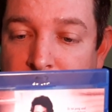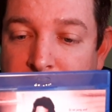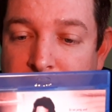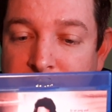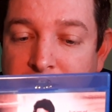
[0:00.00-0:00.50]

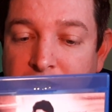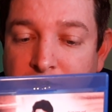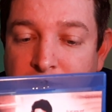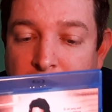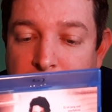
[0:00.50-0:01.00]
having to
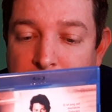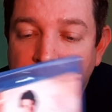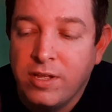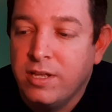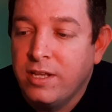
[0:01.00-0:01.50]
toughen up,
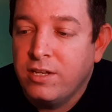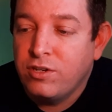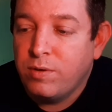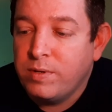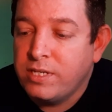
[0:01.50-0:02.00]

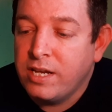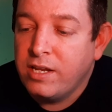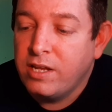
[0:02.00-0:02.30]
shall we say.